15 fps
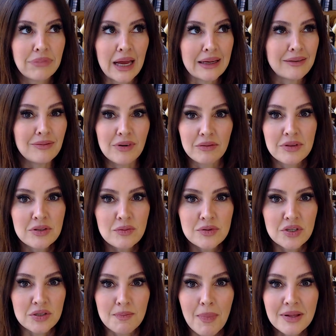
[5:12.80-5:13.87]
I don't know. This was
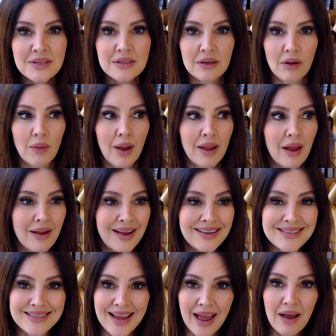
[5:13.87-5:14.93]
just months ago. I got kind
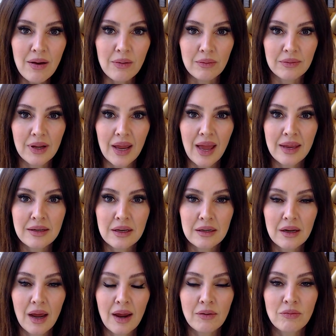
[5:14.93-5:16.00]
of down, and
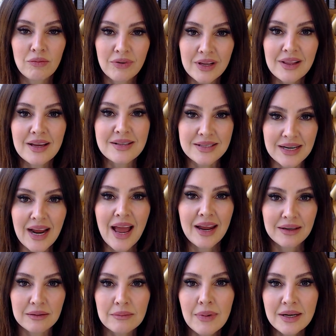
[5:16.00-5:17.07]
I realized that I
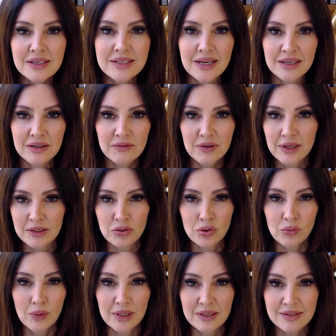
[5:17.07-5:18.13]
hadn't meditated for like
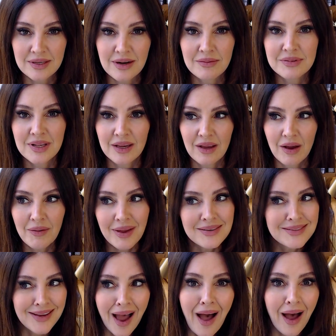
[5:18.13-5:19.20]
2 weeks. And I was like, okay,
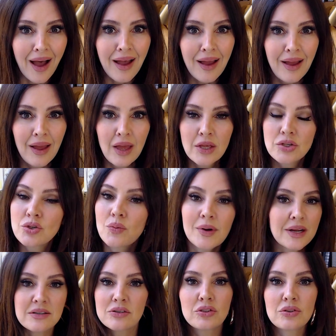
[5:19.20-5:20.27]
duh. So when
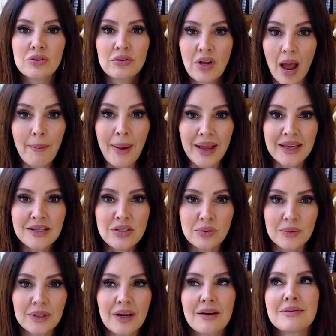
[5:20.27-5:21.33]
I got back
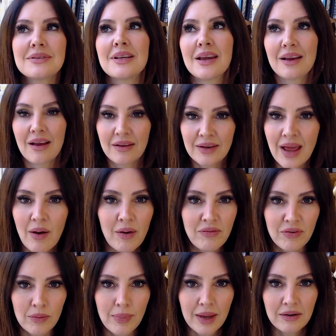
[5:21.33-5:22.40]
into it, I was like, now I
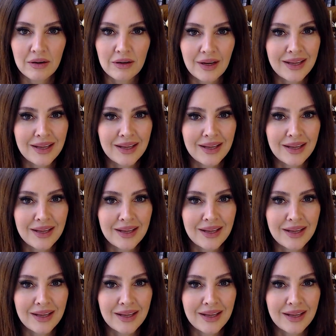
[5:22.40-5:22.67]
feel better.